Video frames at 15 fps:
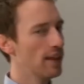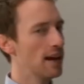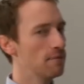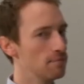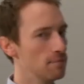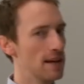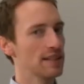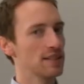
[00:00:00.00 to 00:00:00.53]
at
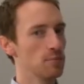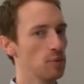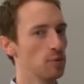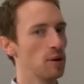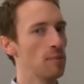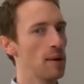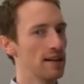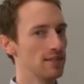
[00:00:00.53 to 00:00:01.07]
that maximum
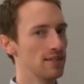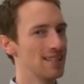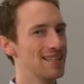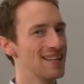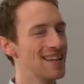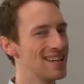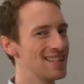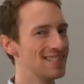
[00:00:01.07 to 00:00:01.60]
capacity,
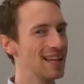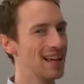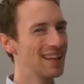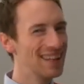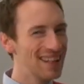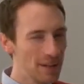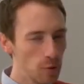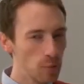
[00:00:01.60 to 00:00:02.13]
it is a
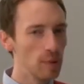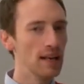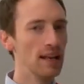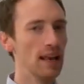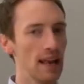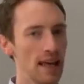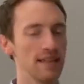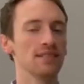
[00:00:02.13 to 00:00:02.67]
little bit
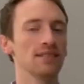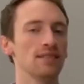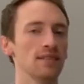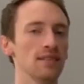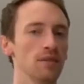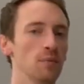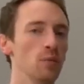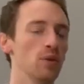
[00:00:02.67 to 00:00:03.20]
less
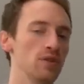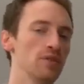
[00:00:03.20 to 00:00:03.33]
than what